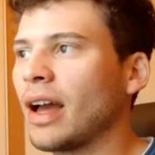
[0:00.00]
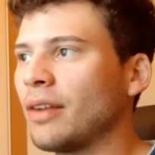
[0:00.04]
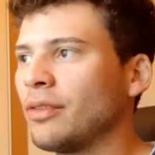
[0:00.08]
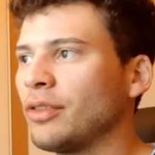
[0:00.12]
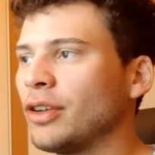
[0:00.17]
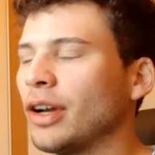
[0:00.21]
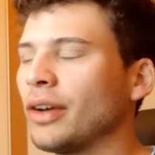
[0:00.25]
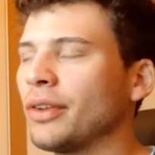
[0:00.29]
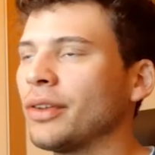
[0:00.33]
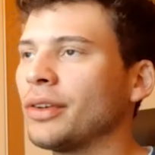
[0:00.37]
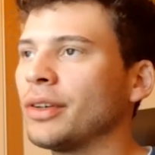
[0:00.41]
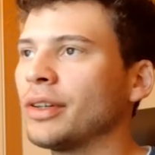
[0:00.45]

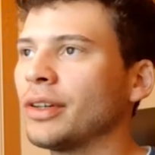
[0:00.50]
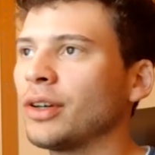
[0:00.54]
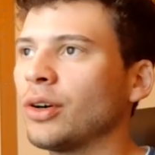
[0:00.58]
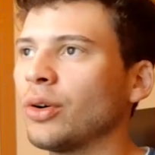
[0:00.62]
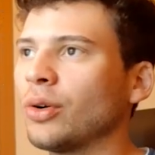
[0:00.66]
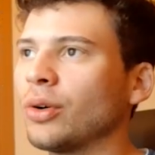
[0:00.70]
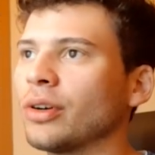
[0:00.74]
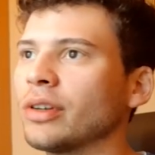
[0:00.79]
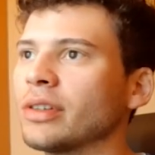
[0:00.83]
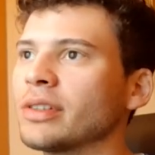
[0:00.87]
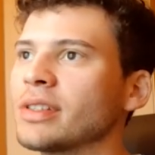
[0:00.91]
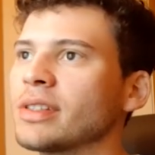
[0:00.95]
Every other
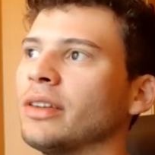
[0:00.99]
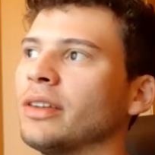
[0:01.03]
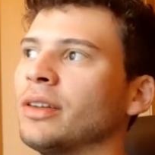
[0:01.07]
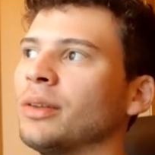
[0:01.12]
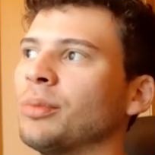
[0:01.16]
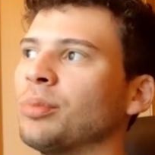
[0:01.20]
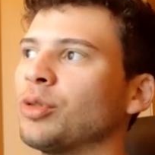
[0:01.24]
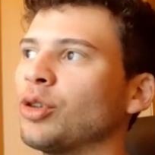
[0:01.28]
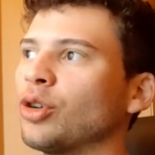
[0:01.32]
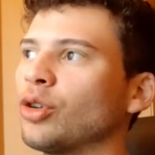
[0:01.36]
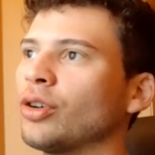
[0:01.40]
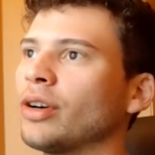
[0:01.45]
course, the
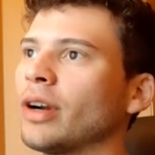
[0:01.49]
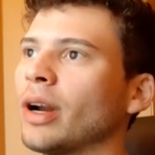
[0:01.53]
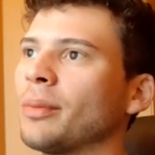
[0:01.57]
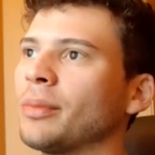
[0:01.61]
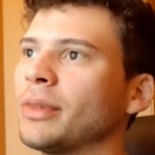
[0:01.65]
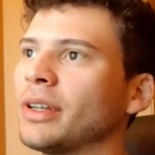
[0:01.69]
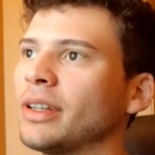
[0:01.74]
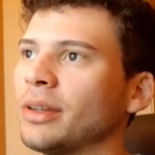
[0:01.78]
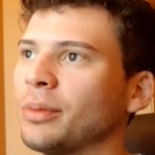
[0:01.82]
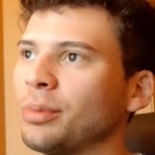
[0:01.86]
programming,